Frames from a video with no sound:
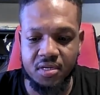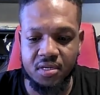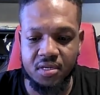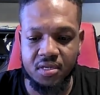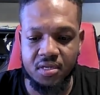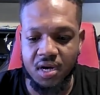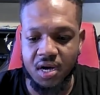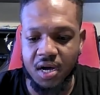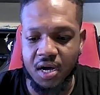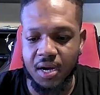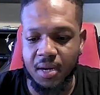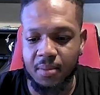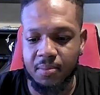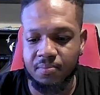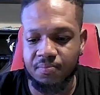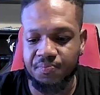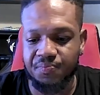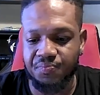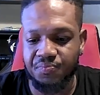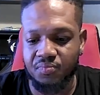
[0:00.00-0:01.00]
I
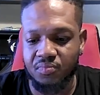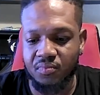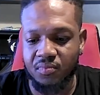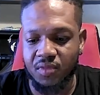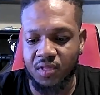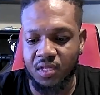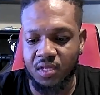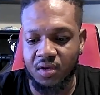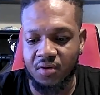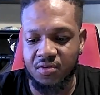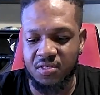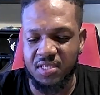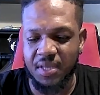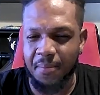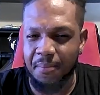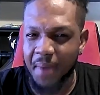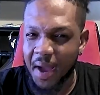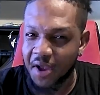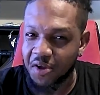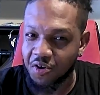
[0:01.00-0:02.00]
want to say
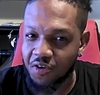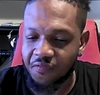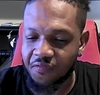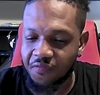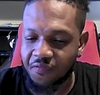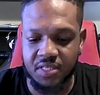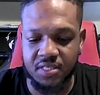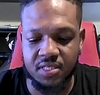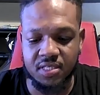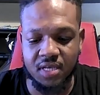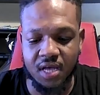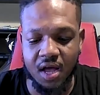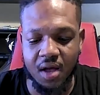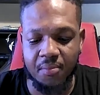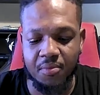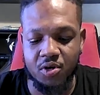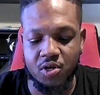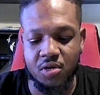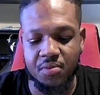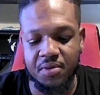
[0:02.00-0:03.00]
microfits. I'm
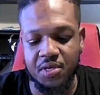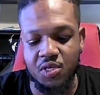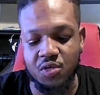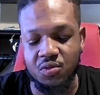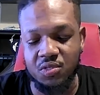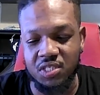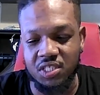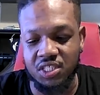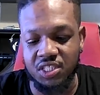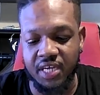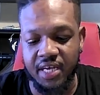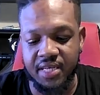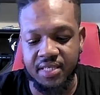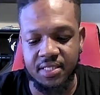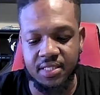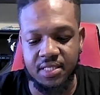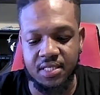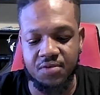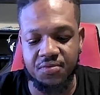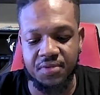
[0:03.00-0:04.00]
going to be using
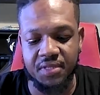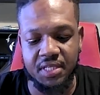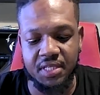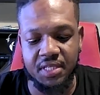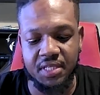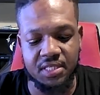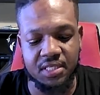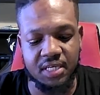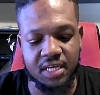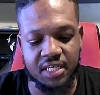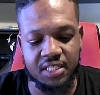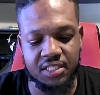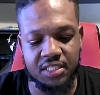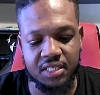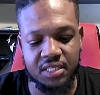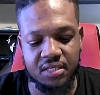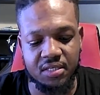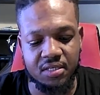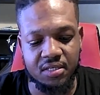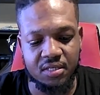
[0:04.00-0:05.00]
JST with this connection.
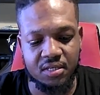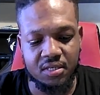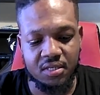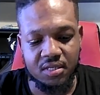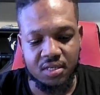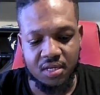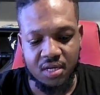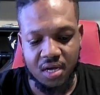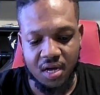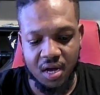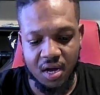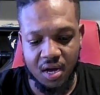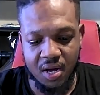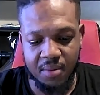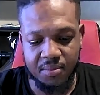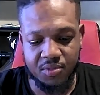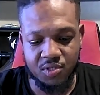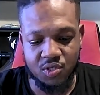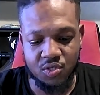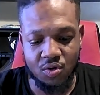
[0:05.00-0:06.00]

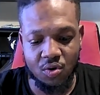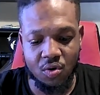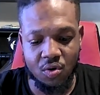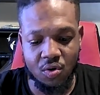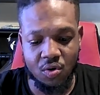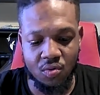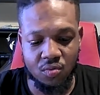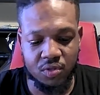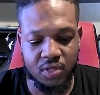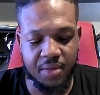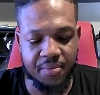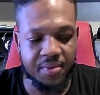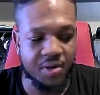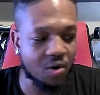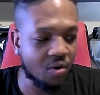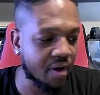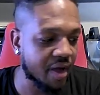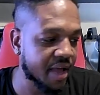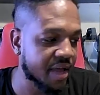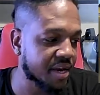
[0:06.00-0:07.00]
So let me go
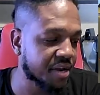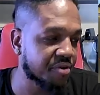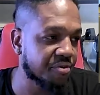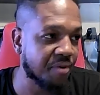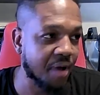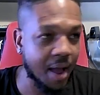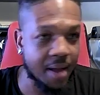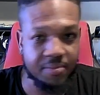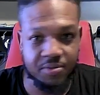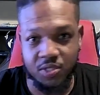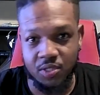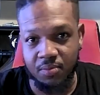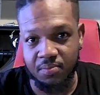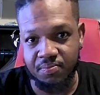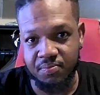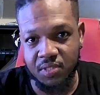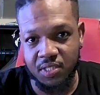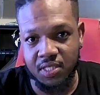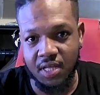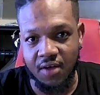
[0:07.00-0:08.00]
ahead and grab some
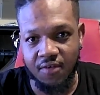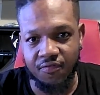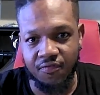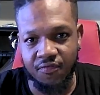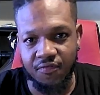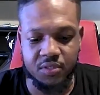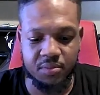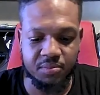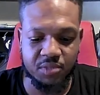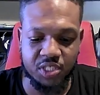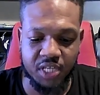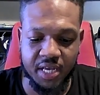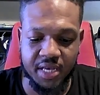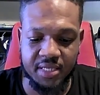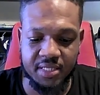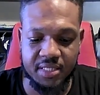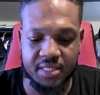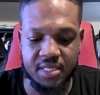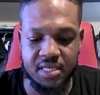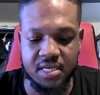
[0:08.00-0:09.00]
stuff, some
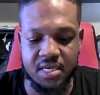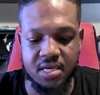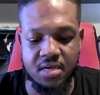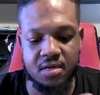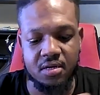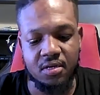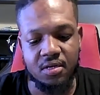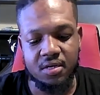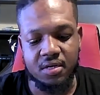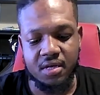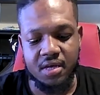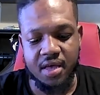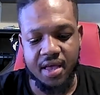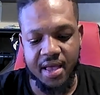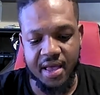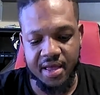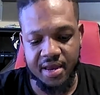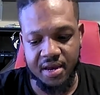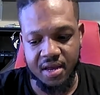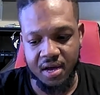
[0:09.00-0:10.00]
JST,
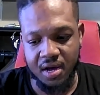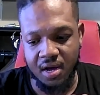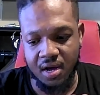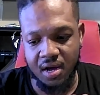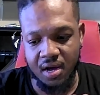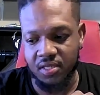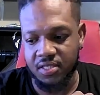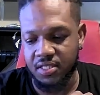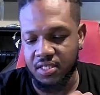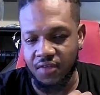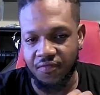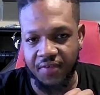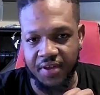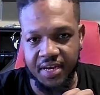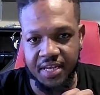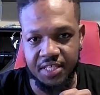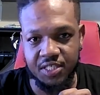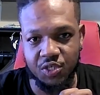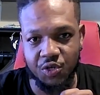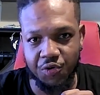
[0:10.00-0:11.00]
and all the stuff I need
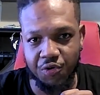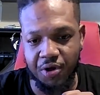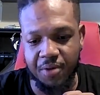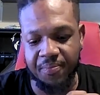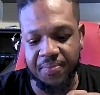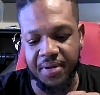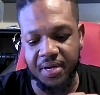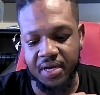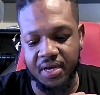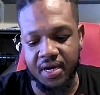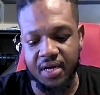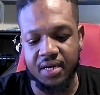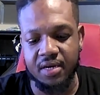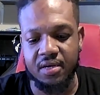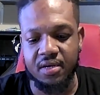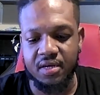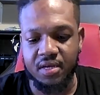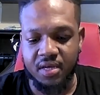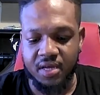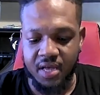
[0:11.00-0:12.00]
to crimp and cut,
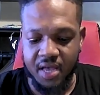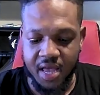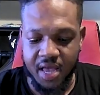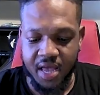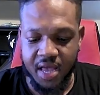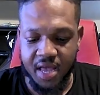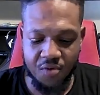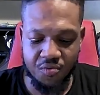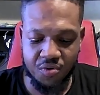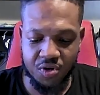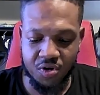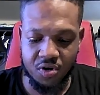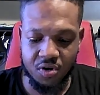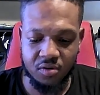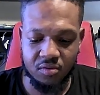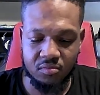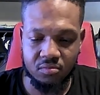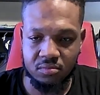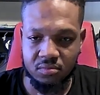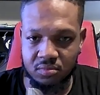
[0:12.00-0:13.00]
and we're going to
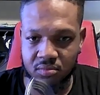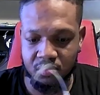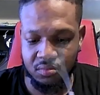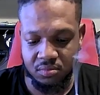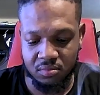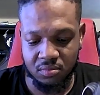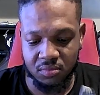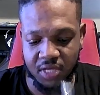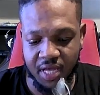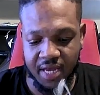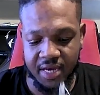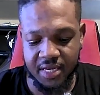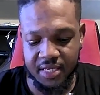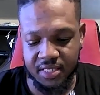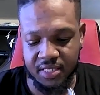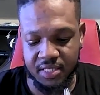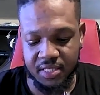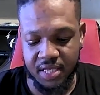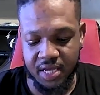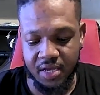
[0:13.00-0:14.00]
get this
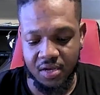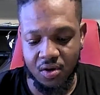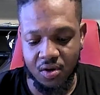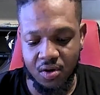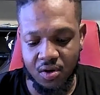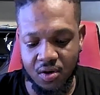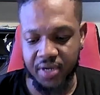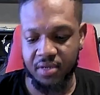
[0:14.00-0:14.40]
thing going.